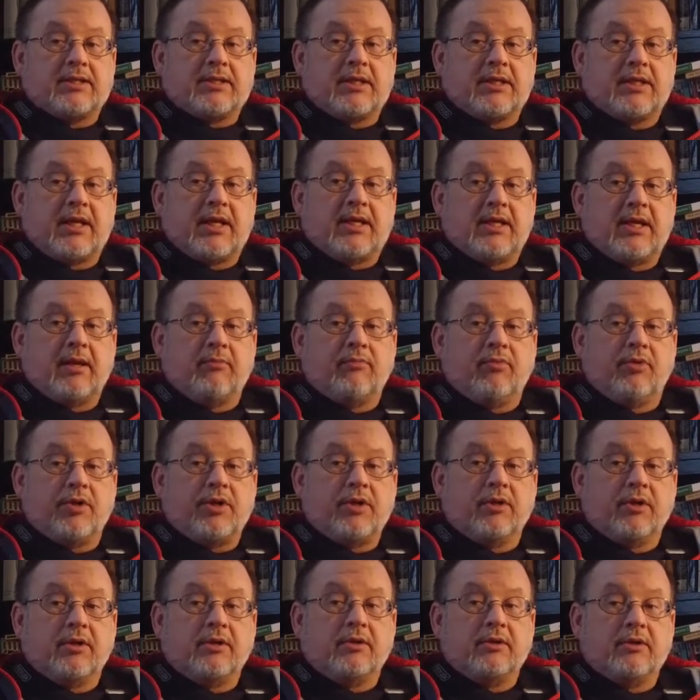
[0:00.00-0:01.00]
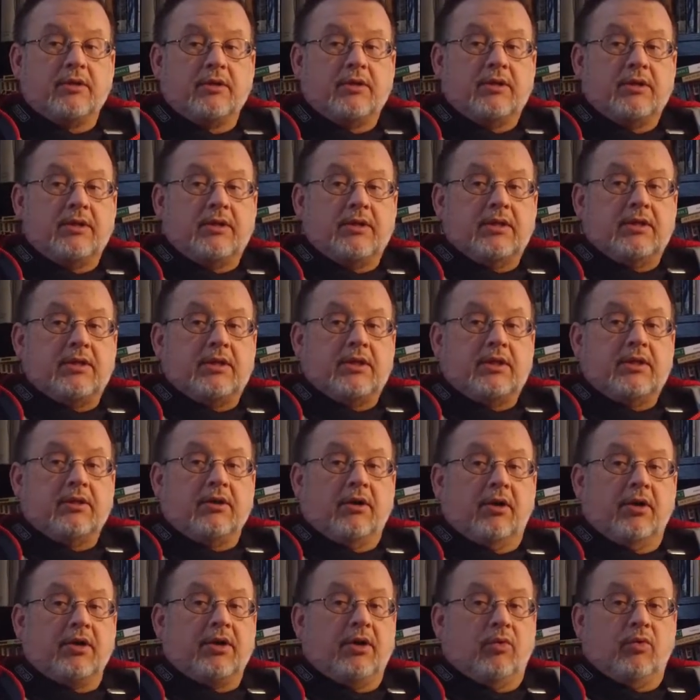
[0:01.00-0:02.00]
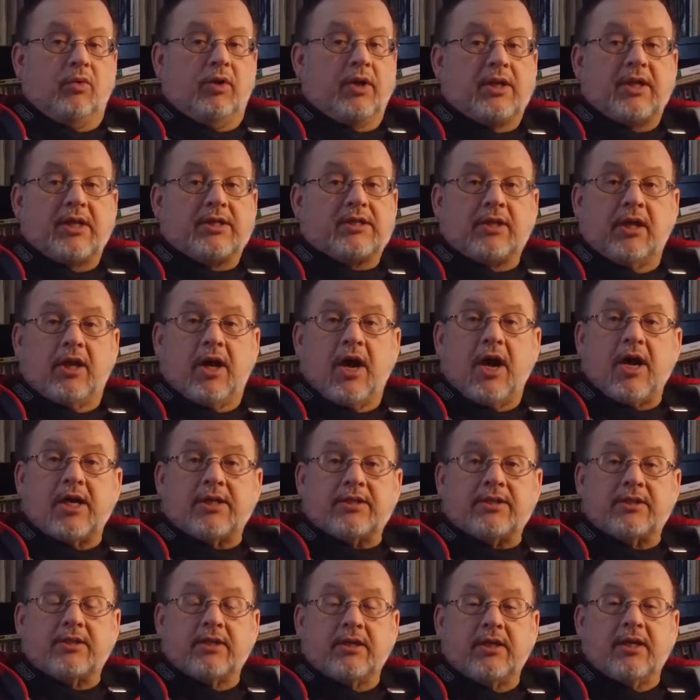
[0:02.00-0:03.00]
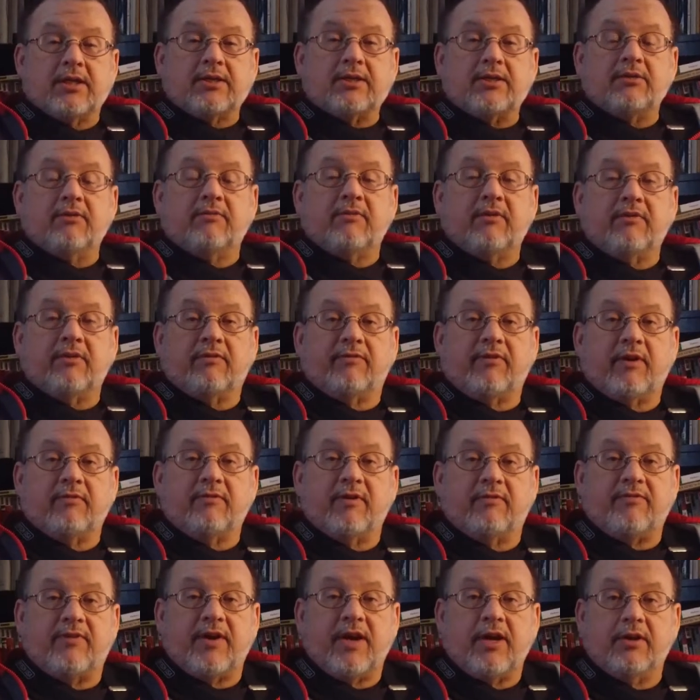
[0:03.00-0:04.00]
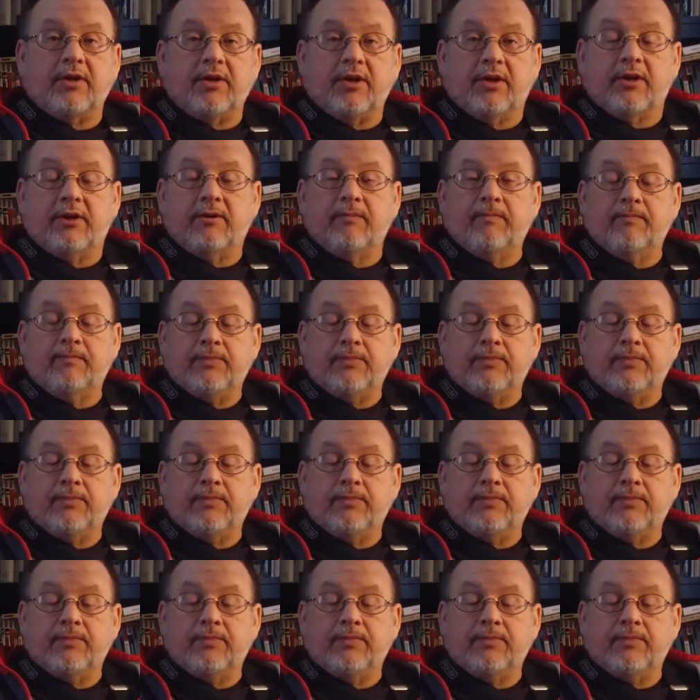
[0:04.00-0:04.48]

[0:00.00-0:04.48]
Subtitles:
can end up where all your work gets lost because you have a failure.